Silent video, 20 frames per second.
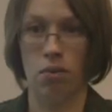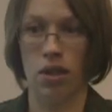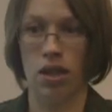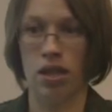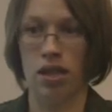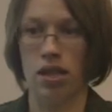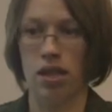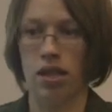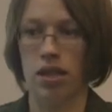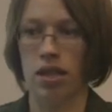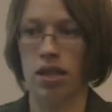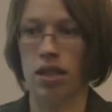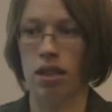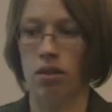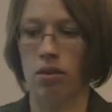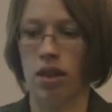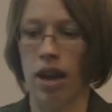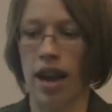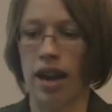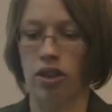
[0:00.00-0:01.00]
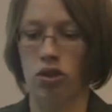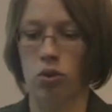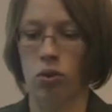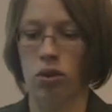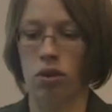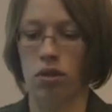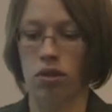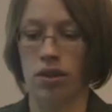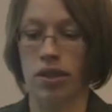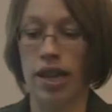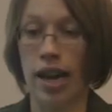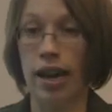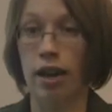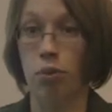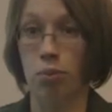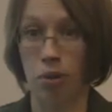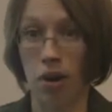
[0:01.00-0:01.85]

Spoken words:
is, the actual tech